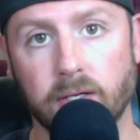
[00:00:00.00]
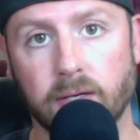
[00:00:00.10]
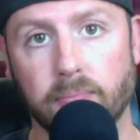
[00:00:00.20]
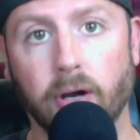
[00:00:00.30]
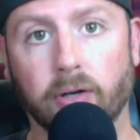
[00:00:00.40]

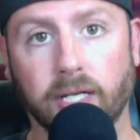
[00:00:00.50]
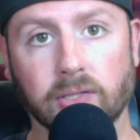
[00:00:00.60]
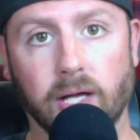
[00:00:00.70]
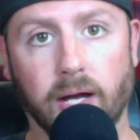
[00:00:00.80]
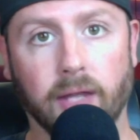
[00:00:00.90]
parking
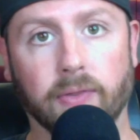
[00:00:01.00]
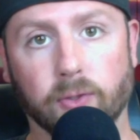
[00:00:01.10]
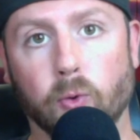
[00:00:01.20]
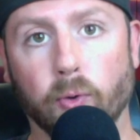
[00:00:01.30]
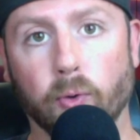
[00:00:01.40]
lot in the
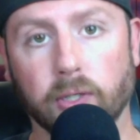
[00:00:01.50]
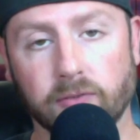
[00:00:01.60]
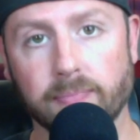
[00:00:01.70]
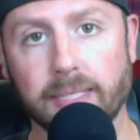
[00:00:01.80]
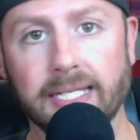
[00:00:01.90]
corner of a
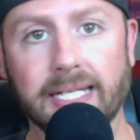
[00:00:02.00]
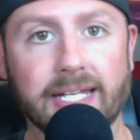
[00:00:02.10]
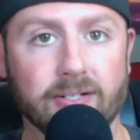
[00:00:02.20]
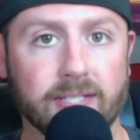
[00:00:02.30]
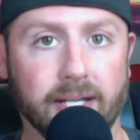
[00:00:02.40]
big
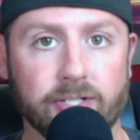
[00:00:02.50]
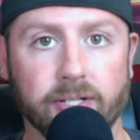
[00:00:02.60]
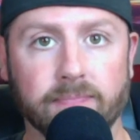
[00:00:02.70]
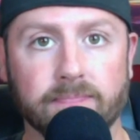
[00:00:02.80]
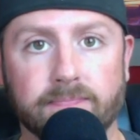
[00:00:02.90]
intersection.
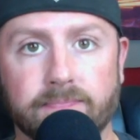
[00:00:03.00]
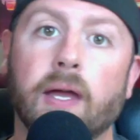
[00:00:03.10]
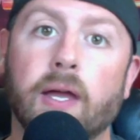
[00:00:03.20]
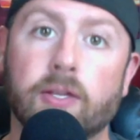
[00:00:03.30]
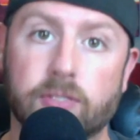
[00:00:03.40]

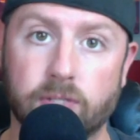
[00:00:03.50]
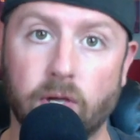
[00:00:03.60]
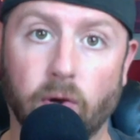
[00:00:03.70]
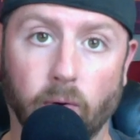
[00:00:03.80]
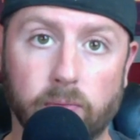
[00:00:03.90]

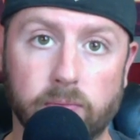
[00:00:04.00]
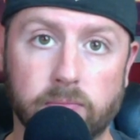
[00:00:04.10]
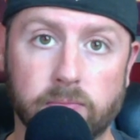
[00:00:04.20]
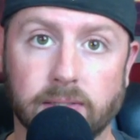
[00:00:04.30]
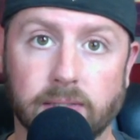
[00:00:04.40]
So,
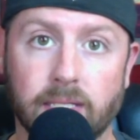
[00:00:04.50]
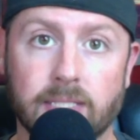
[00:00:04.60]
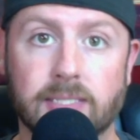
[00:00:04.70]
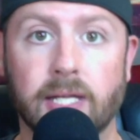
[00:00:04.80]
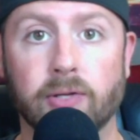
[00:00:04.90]

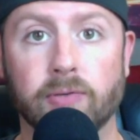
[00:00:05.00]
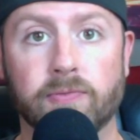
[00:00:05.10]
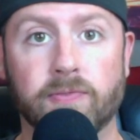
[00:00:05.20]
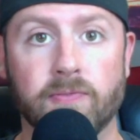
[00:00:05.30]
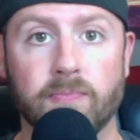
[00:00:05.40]
instead
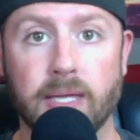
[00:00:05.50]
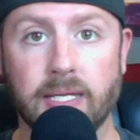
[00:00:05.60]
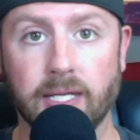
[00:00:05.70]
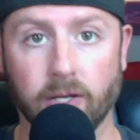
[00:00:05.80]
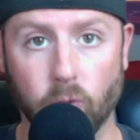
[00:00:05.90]
of
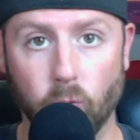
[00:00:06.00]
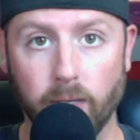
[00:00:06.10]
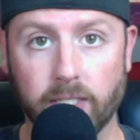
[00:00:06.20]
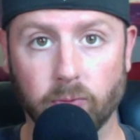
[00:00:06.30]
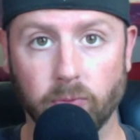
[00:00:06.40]
making a
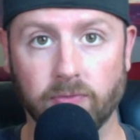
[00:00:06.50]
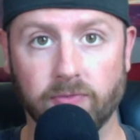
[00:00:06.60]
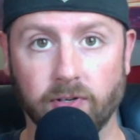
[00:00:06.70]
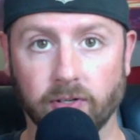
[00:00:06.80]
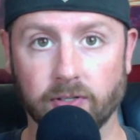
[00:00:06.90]
quick
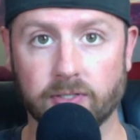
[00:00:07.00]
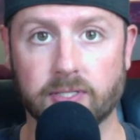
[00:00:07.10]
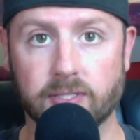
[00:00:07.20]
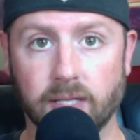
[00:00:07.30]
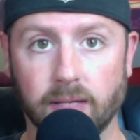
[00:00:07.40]

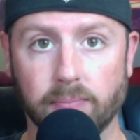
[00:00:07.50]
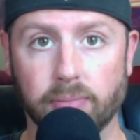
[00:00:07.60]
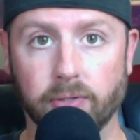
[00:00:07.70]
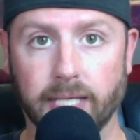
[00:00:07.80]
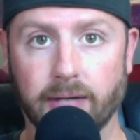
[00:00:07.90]
reverse and
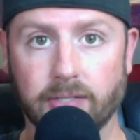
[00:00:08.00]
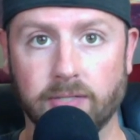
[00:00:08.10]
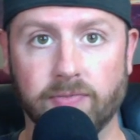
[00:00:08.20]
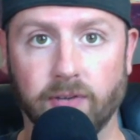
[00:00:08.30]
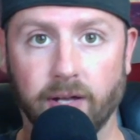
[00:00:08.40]
pulling out to the
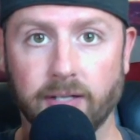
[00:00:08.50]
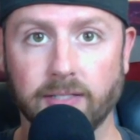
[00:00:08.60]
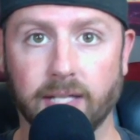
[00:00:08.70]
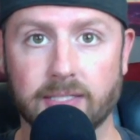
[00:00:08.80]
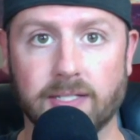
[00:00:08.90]
front
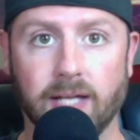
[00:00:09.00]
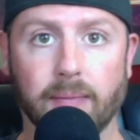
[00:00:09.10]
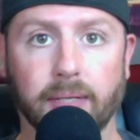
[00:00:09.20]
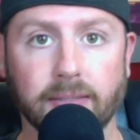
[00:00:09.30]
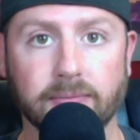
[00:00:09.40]
and
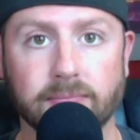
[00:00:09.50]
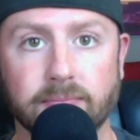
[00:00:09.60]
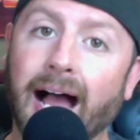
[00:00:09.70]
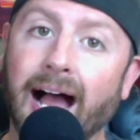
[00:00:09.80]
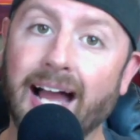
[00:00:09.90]
stopping,
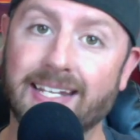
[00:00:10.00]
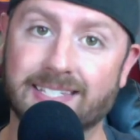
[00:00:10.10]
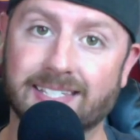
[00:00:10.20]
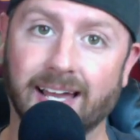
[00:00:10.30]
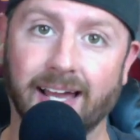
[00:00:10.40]
I
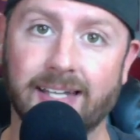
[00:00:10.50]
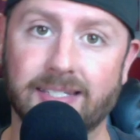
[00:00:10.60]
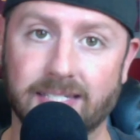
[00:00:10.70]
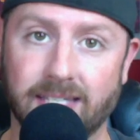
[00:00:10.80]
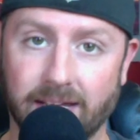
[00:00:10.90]
decide
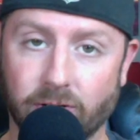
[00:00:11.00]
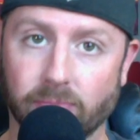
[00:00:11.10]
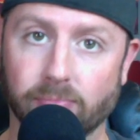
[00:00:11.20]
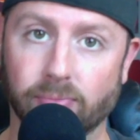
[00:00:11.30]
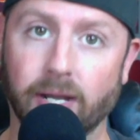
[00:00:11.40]
to take her
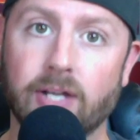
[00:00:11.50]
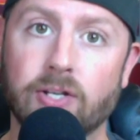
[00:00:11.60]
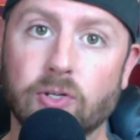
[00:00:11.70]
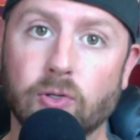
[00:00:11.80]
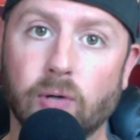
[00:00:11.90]
brand
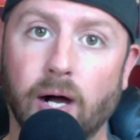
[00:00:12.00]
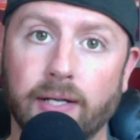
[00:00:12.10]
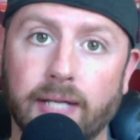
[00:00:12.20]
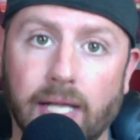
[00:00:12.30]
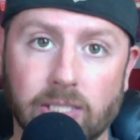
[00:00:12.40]
new
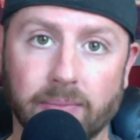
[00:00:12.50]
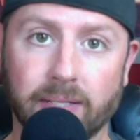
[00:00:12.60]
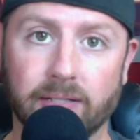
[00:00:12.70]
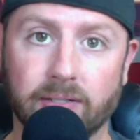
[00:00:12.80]
Honda Element